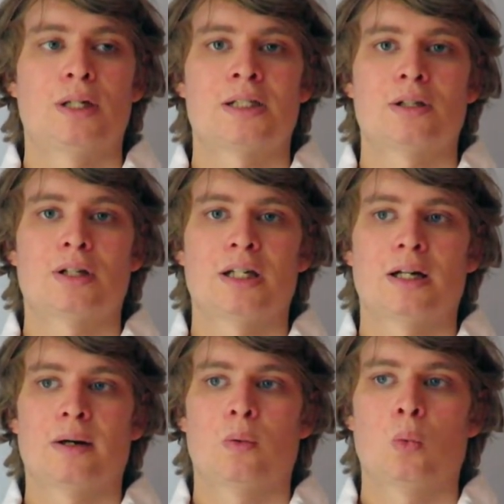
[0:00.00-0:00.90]
It's looking
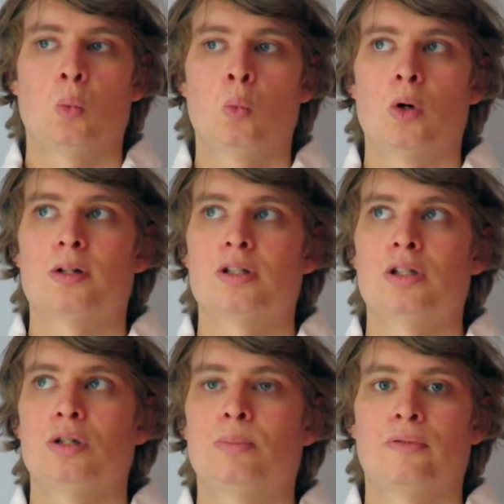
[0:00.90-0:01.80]
at what do
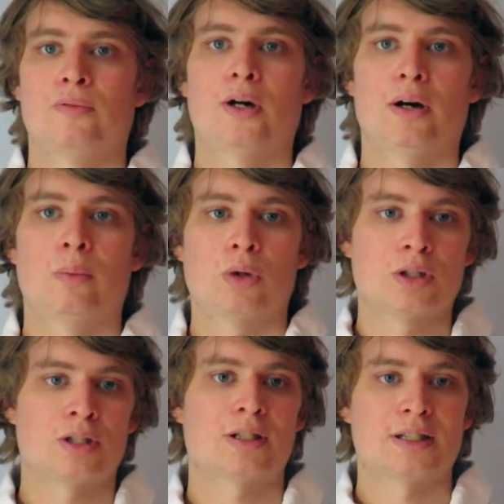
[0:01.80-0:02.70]
you prefer?
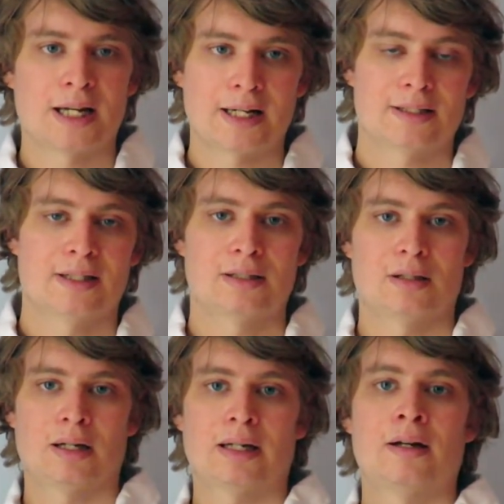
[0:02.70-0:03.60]
What does the tactics
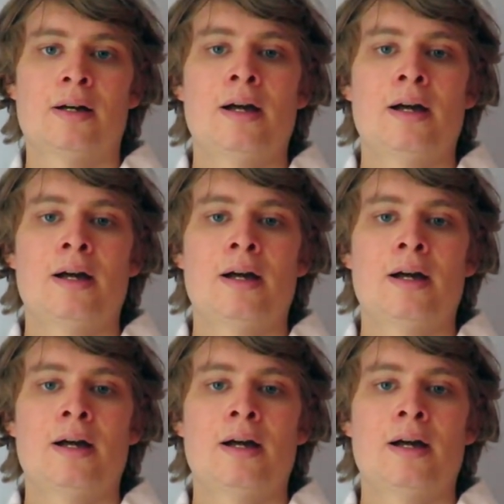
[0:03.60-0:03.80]
like?